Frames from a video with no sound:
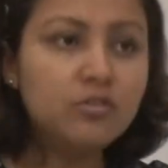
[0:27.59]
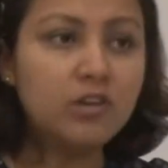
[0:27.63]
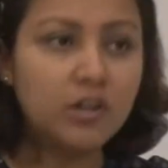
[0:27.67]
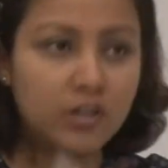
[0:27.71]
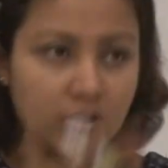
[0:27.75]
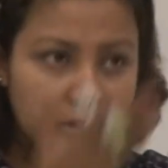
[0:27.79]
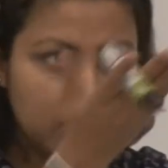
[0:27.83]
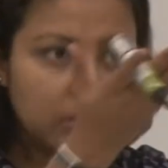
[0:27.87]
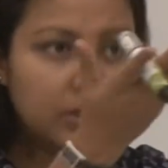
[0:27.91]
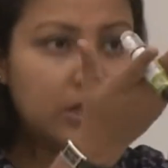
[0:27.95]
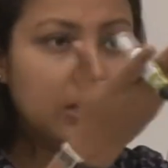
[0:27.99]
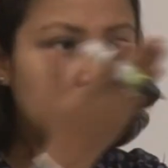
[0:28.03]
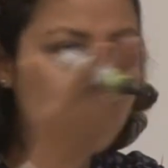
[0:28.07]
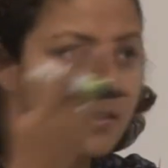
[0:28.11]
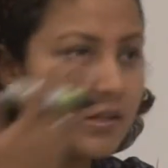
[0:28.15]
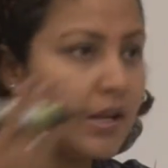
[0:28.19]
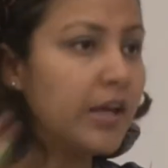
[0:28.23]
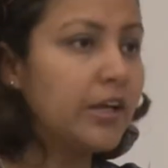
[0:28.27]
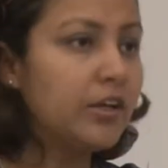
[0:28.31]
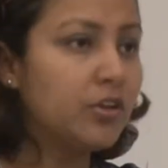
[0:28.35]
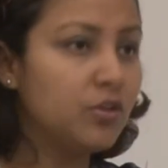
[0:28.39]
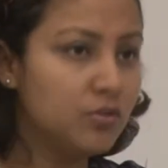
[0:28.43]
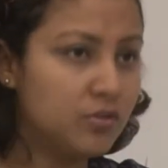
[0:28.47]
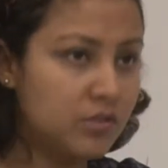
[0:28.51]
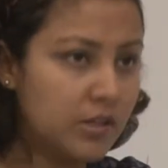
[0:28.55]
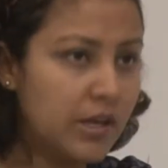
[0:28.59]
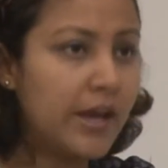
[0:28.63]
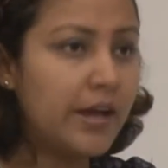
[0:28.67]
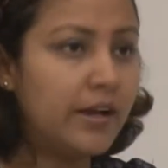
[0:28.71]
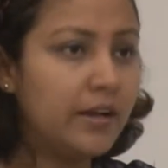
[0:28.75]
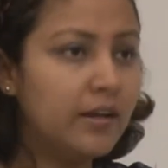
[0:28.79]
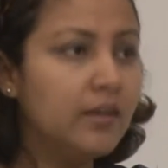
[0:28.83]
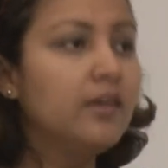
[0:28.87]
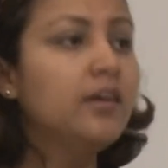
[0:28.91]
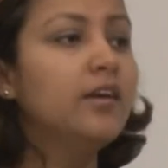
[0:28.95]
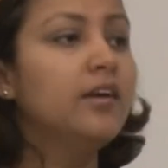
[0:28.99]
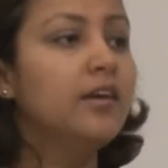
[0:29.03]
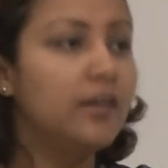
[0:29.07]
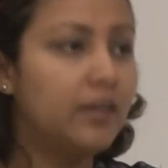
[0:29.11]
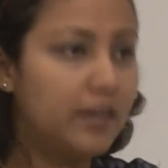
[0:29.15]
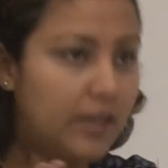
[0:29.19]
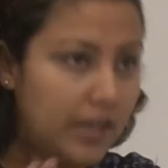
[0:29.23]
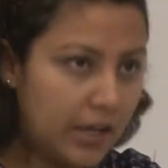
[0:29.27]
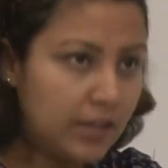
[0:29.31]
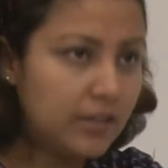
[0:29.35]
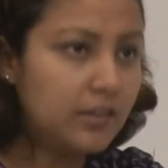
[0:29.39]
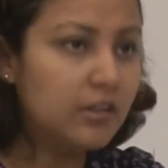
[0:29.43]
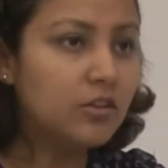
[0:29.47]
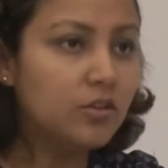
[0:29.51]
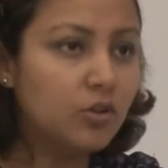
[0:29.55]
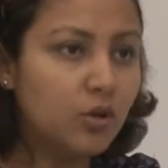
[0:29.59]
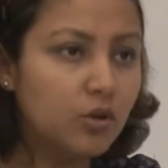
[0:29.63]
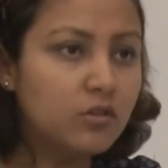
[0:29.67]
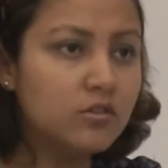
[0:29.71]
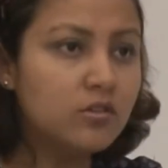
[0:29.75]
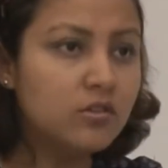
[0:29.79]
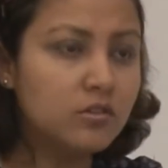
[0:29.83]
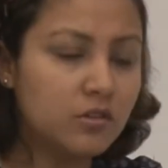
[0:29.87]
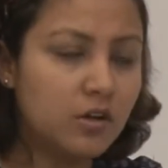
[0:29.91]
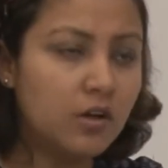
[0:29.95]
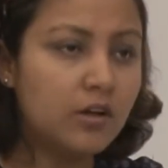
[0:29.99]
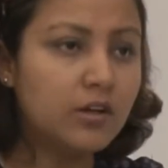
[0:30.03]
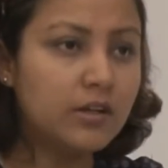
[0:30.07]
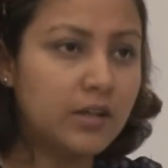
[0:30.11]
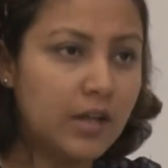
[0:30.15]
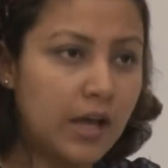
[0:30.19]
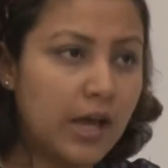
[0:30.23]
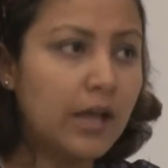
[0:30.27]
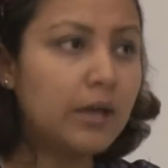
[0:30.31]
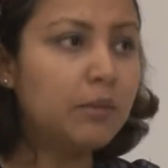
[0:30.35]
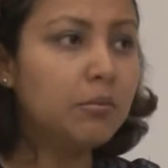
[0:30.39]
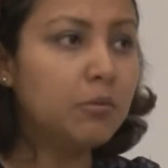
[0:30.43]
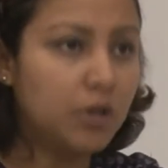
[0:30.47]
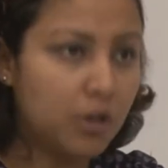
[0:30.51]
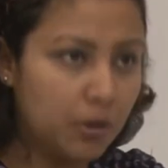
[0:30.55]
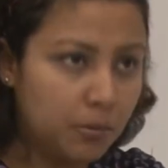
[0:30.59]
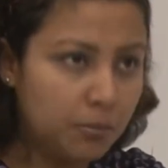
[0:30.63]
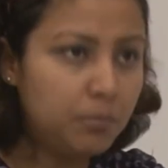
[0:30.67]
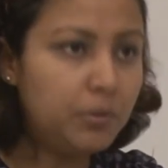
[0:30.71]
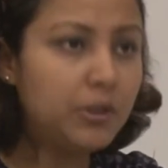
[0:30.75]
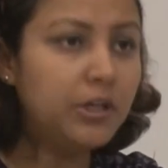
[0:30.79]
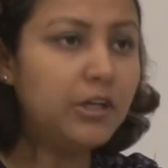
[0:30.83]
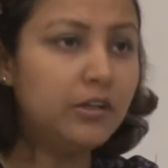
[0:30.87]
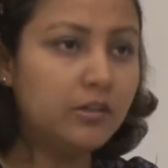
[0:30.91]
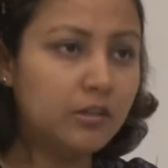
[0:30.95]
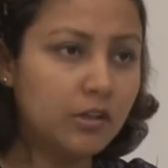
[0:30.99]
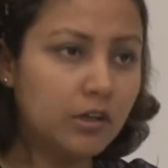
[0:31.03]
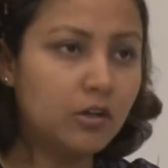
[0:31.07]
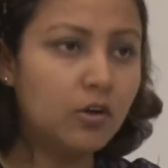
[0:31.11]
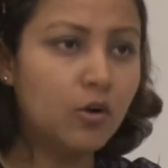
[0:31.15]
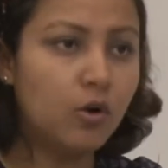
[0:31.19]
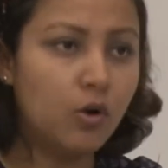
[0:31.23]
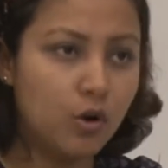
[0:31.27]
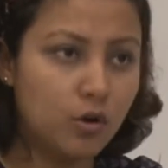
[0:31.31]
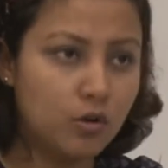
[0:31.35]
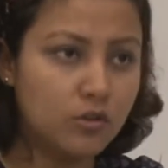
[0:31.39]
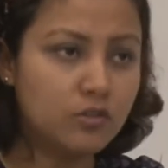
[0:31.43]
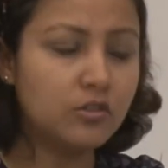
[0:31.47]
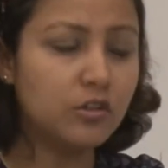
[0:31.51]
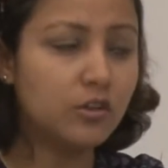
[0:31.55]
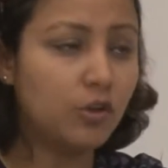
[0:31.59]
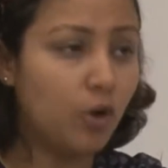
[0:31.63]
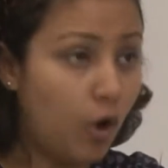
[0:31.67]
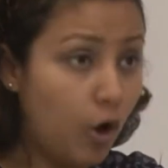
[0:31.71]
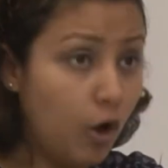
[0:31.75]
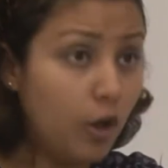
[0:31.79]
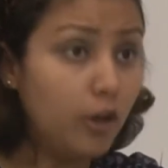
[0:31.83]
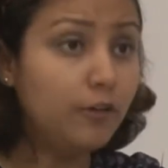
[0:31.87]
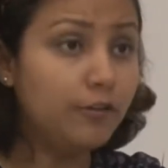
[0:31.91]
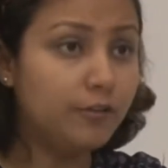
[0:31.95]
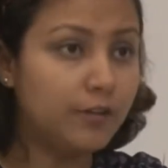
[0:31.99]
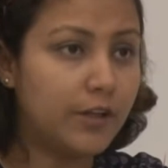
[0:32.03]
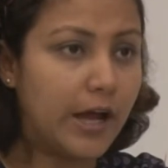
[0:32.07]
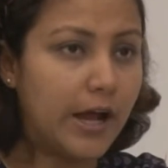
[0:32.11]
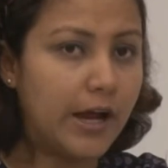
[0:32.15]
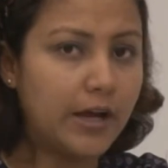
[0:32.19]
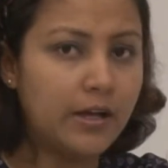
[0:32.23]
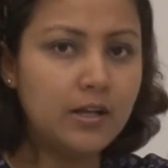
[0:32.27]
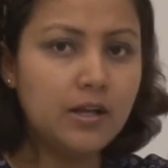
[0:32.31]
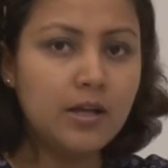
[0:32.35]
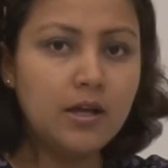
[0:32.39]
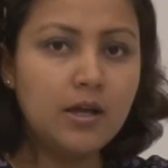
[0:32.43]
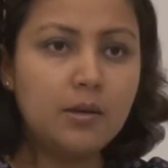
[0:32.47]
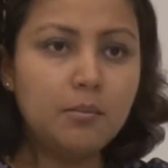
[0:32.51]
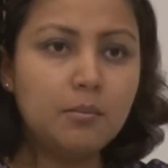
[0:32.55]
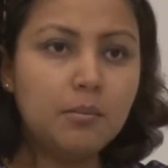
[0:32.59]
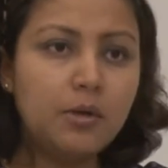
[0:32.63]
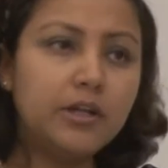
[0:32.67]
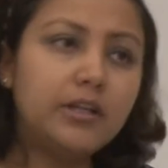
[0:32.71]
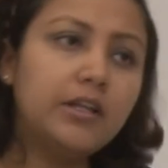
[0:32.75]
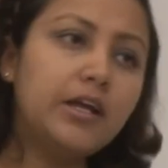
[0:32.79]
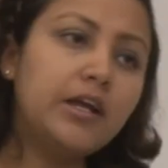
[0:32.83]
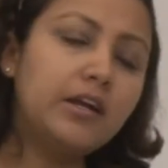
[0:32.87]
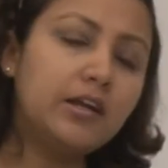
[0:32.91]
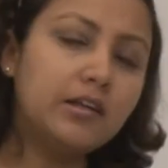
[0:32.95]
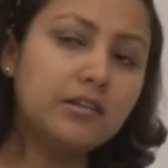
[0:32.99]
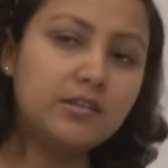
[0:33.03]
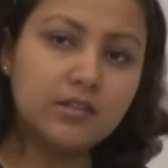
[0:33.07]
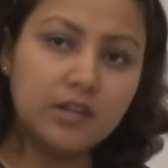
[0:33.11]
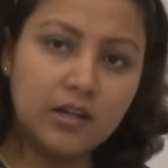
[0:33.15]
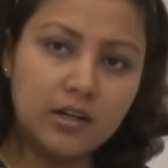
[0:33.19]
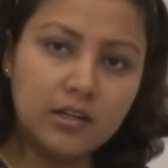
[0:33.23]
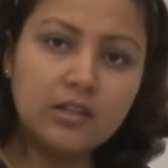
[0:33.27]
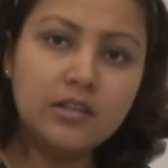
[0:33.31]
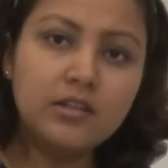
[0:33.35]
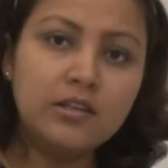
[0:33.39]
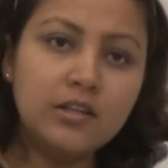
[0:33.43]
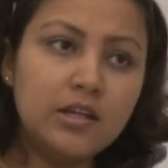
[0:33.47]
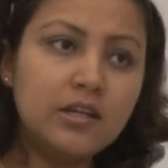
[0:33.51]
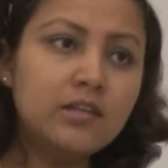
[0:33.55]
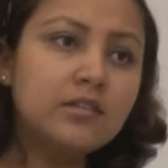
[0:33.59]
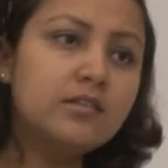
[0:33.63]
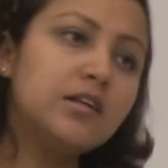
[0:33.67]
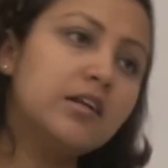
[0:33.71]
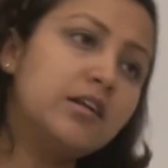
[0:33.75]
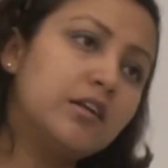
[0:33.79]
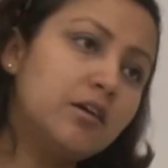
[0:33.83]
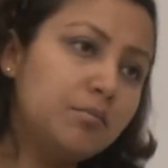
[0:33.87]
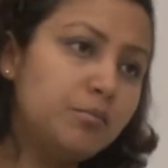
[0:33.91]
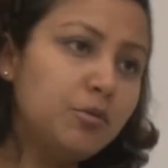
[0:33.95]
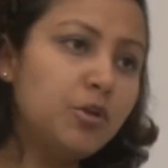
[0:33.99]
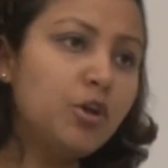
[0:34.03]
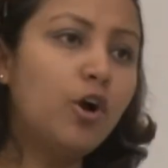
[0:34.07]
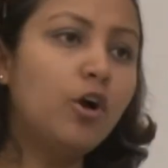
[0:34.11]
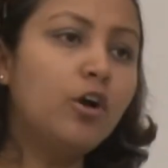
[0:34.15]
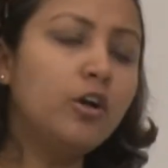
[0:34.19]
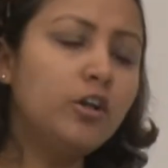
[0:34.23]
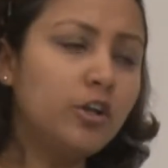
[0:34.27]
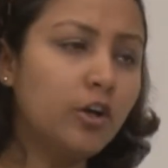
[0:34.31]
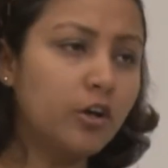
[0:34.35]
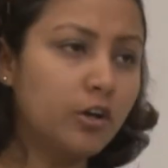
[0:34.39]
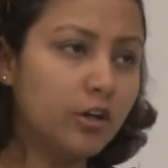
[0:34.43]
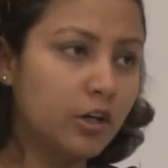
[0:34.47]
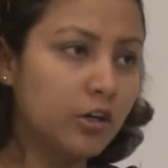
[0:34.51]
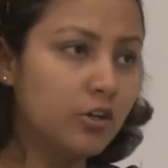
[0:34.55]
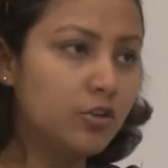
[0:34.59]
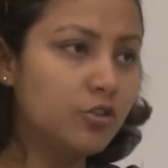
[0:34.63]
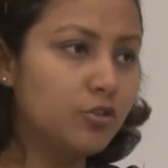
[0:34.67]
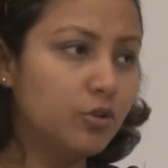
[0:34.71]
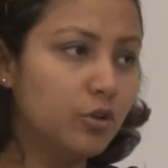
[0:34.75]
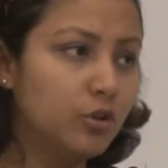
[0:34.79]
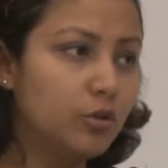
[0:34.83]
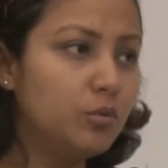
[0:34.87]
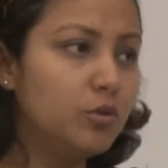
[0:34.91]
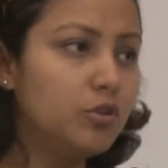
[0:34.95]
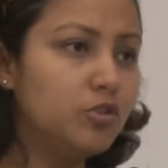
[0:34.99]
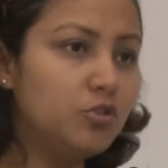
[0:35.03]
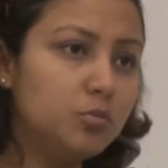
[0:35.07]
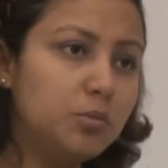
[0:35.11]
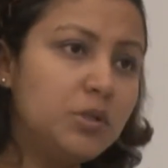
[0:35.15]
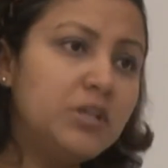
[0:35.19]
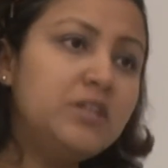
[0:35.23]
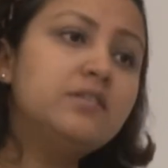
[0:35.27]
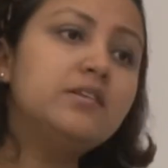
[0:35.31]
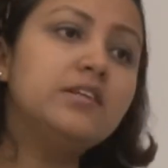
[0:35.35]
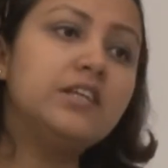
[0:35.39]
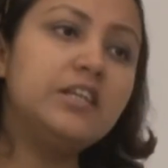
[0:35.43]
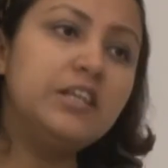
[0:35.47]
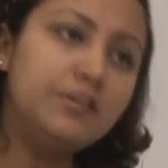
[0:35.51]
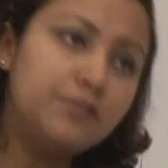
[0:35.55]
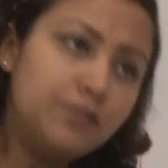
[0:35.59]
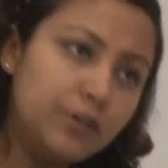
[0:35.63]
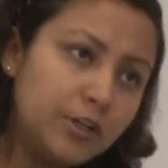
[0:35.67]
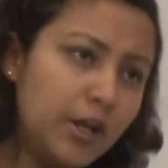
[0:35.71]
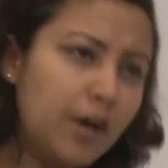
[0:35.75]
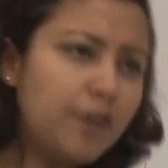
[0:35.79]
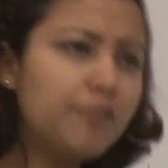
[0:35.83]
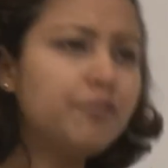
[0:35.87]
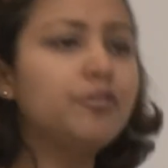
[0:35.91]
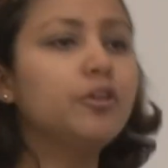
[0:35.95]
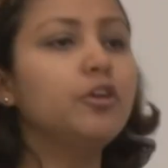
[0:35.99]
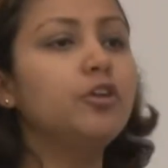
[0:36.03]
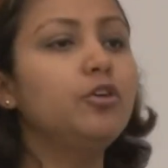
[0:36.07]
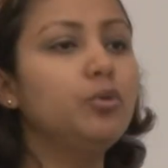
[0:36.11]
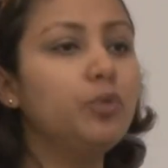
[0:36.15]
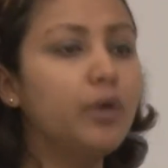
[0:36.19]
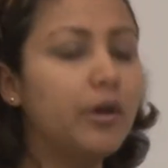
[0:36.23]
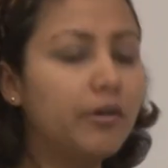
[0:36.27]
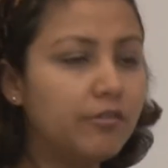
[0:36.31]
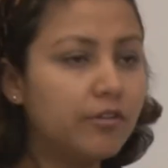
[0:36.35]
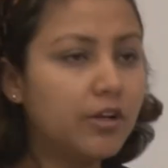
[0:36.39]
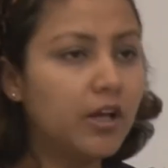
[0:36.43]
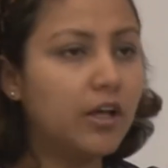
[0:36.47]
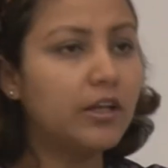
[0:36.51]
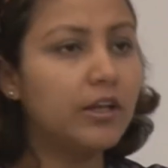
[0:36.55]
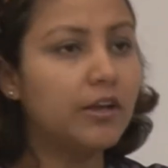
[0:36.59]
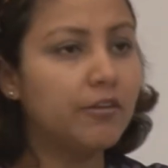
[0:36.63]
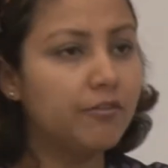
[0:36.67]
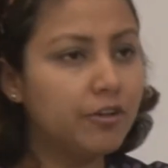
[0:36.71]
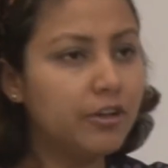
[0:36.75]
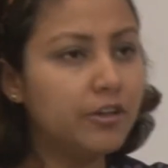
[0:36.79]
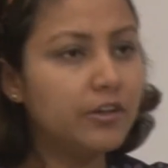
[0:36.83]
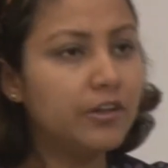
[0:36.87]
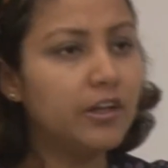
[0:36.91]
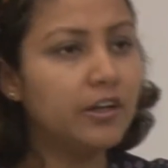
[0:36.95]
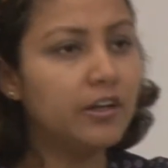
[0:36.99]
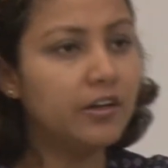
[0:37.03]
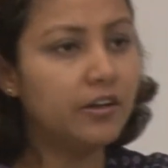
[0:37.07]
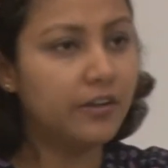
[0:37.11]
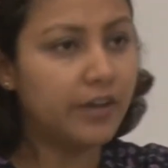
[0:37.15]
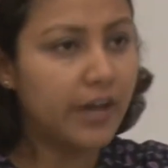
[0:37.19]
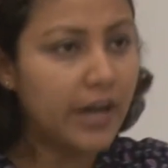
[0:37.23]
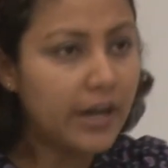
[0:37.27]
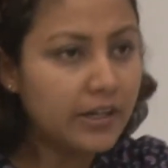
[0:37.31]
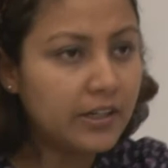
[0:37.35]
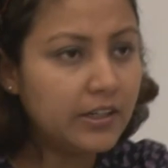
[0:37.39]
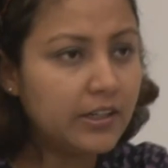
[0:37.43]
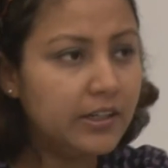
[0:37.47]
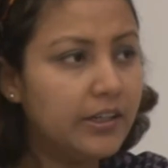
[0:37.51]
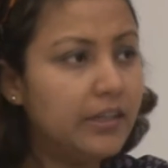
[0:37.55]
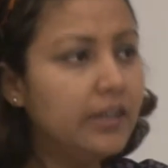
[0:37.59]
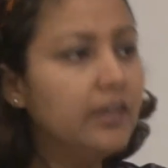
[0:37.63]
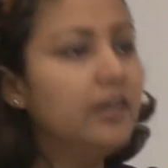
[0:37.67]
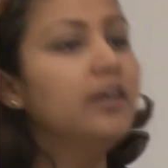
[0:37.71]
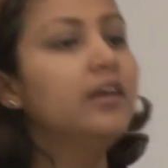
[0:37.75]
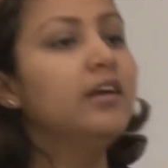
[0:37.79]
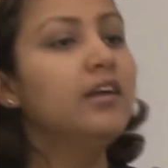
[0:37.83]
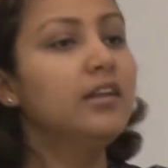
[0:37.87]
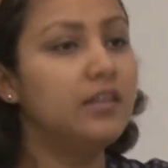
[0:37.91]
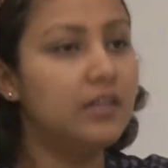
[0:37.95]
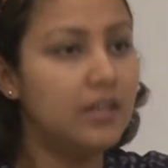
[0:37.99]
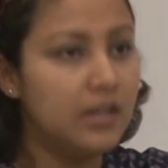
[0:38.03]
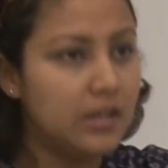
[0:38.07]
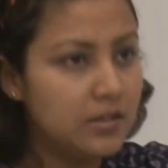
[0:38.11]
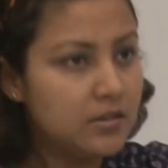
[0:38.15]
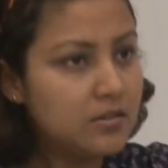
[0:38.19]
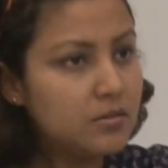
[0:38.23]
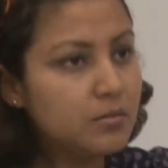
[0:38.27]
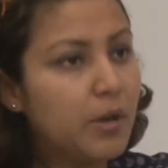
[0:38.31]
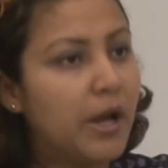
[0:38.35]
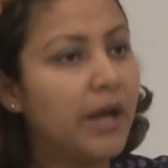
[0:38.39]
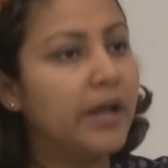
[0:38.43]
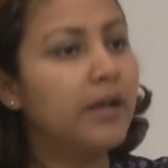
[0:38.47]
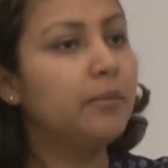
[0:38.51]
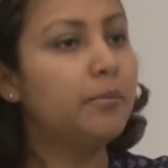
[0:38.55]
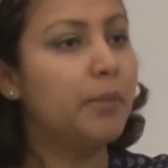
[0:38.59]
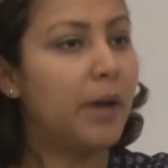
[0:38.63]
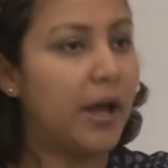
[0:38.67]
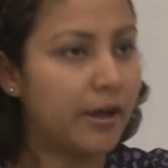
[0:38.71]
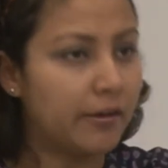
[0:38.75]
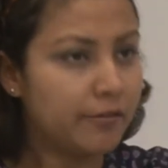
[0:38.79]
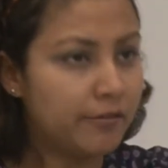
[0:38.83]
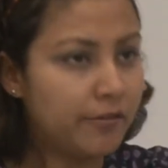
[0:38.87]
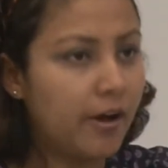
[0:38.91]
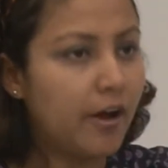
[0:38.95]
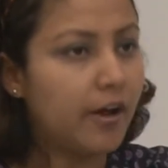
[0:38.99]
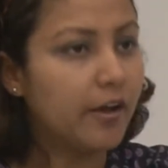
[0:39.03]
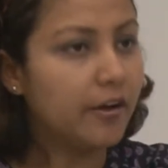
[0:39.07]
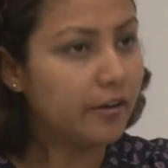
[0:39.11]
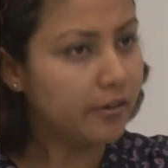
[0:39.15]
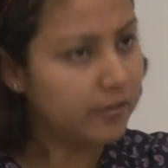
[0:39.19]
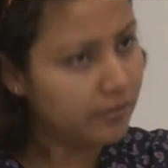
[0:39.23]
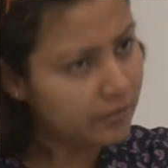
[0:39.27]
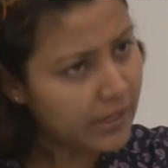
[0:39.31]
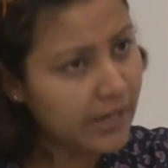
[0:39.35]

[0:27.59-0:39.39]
certain things like you said, take the doses on time, complete the course and all of that, but there are certain things that are beyond your control which means even after you have done everything correctly, things might backfire.